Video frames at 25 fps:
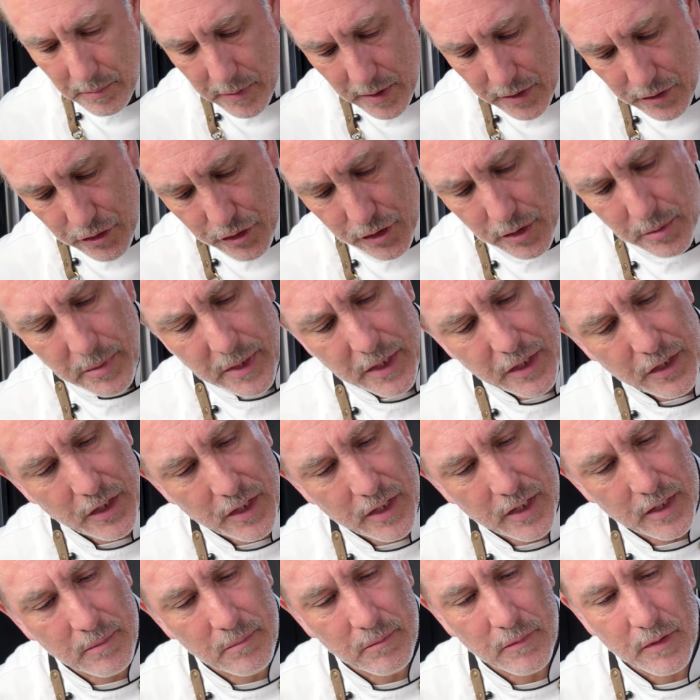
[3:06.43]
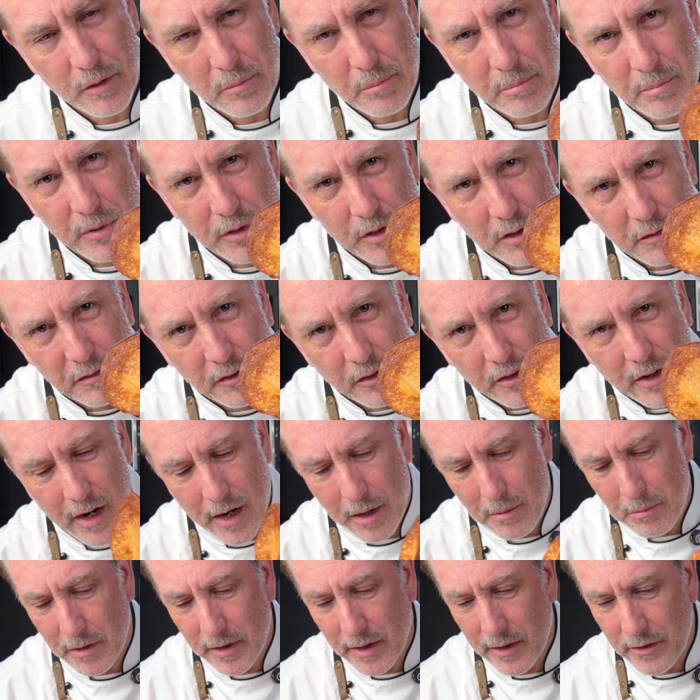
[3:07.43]
buns should be good. With beautiful
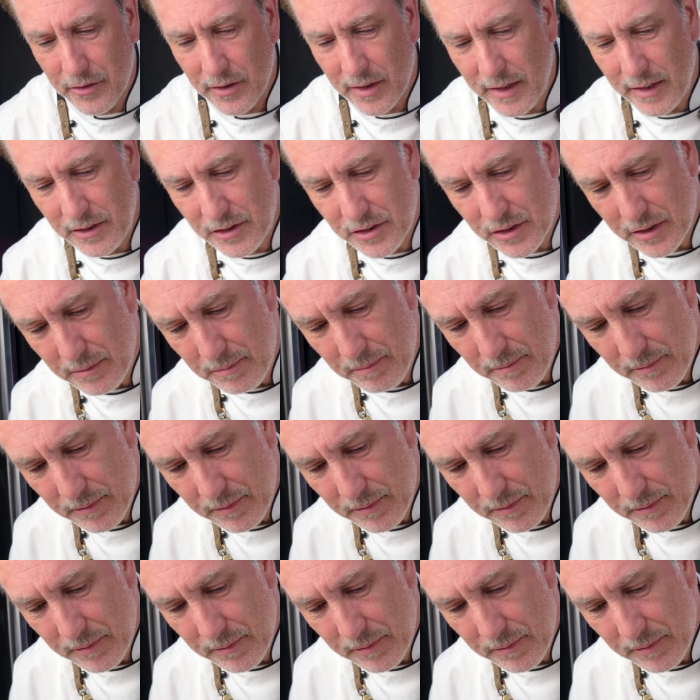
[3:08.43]
caramelization.